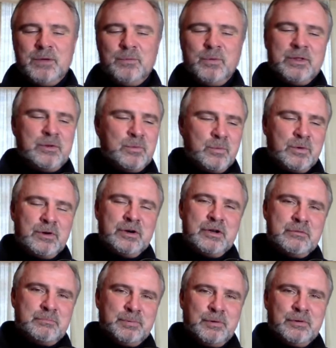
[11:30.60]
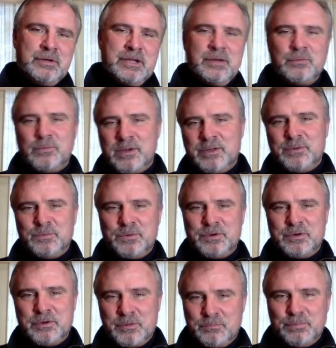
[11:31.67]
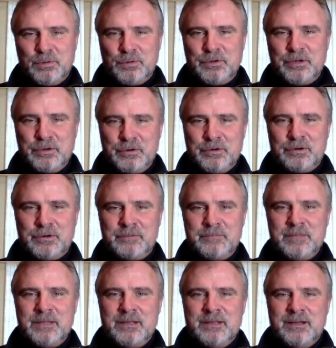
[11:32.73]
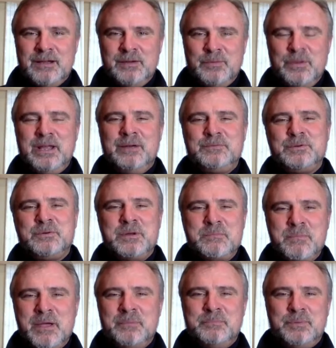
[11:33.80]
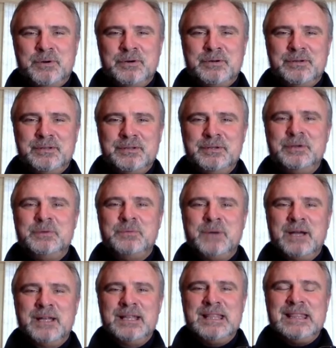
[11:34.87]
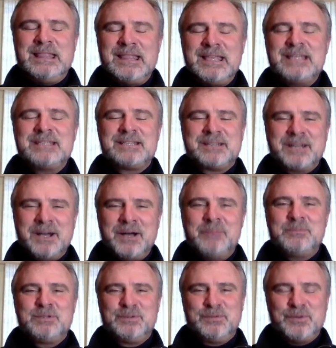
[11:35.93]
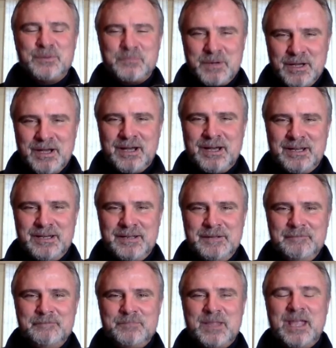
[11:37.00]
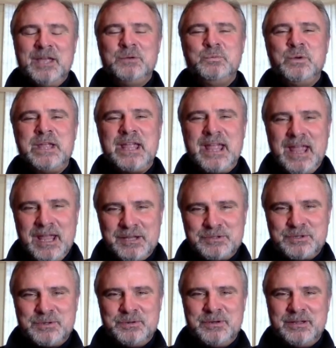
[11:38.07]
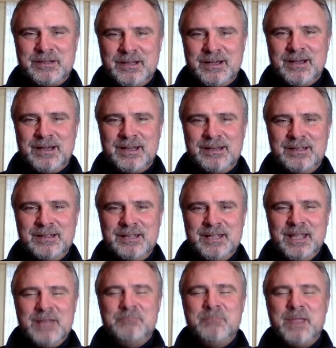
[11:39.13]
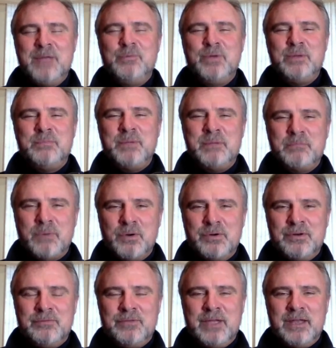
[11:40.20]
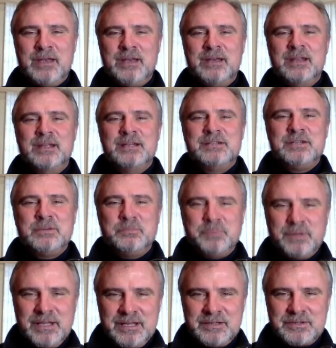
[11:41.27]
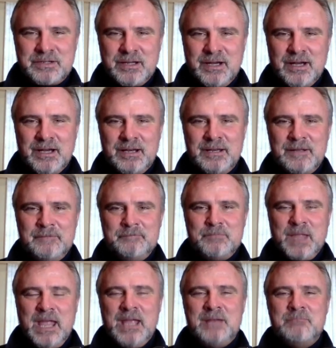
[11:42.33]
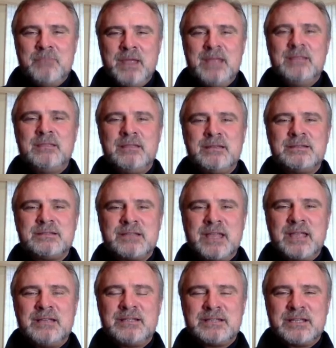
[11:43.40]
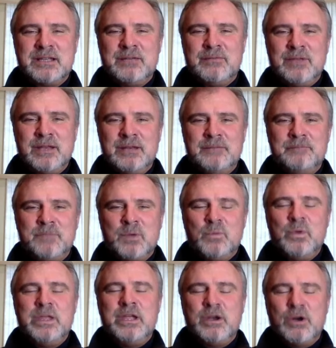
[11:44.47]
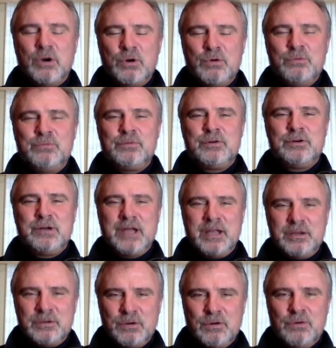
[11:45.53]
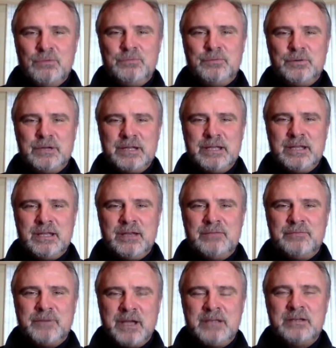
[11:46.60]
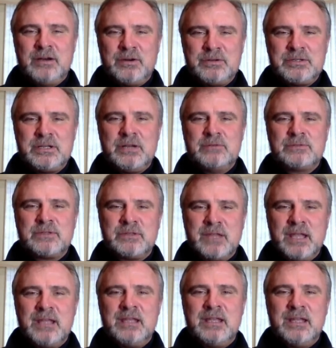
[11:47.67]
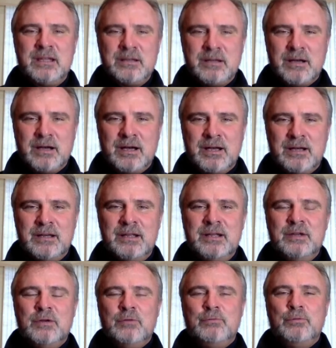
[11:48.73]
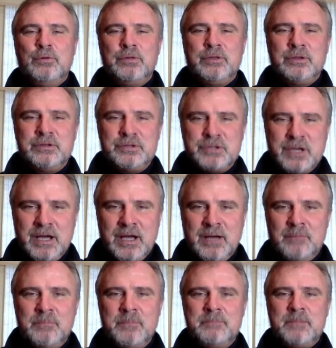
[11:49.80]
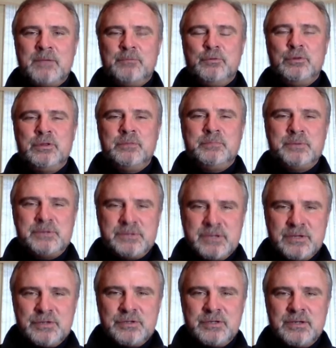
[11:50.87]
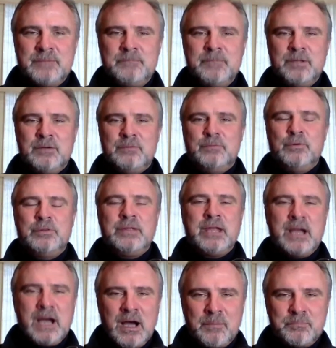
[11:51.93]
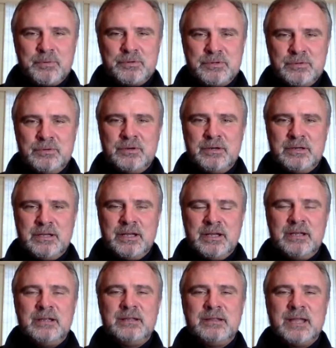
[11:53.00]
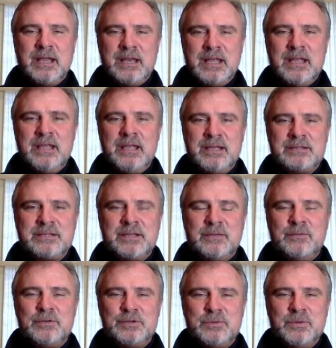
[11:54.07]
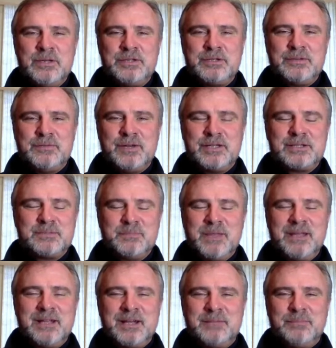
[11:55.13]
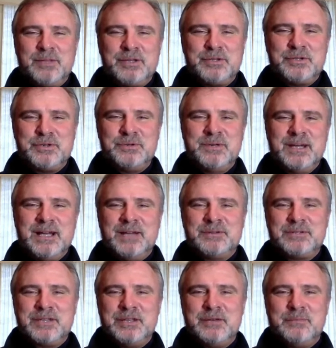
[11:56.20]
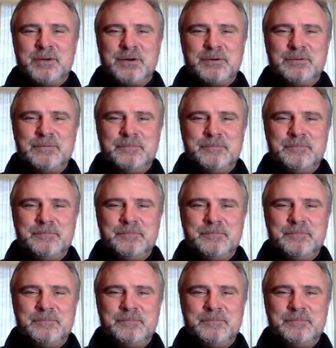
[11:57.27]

whether we're an employee or whether we're an employer, we have to remember, you know what? This comes from God, and we answer to God. And may we be motivated to please God. And may this Thanksgiving, we over and over again find ourselves thanking God for the job, for the position, for the opportunity that he has given to each of us. May God bless you. I'll see you tomorrow.